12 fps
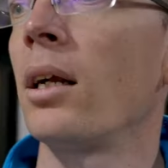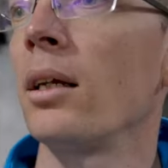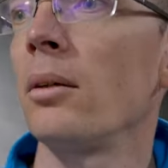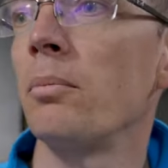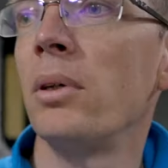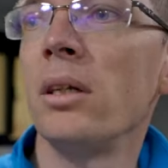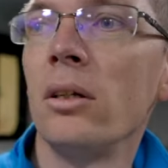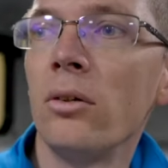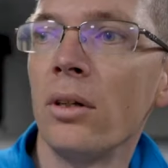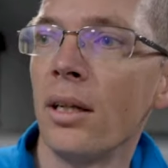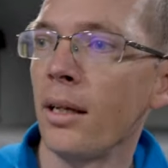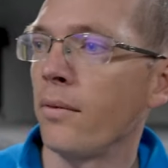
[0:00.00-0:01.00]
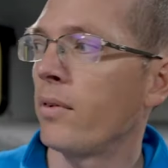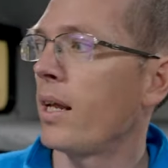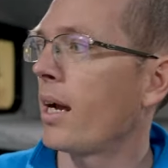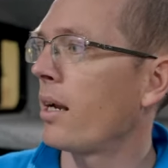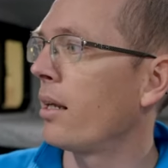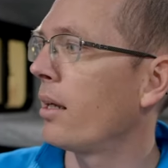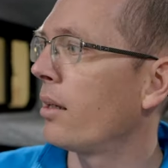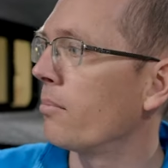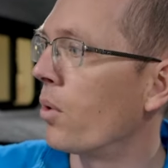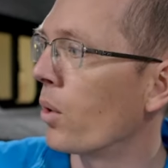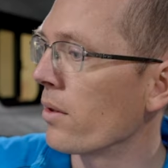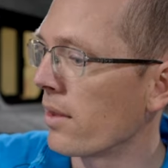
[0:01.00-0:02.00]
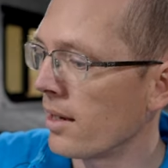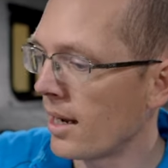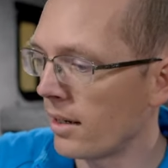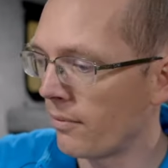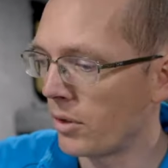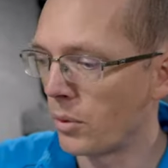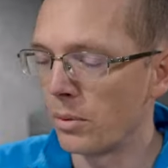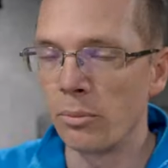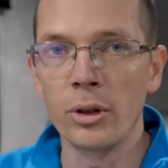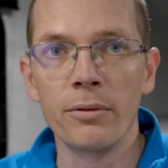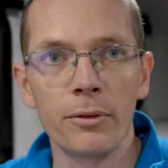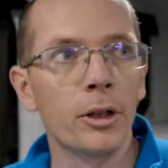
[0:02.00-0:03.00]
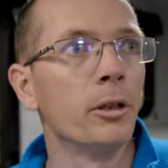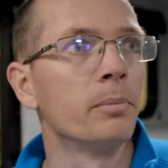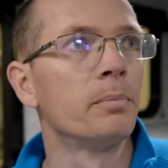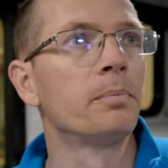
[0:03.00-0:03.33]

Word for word: on it, but you can even add more than that if you would prefer.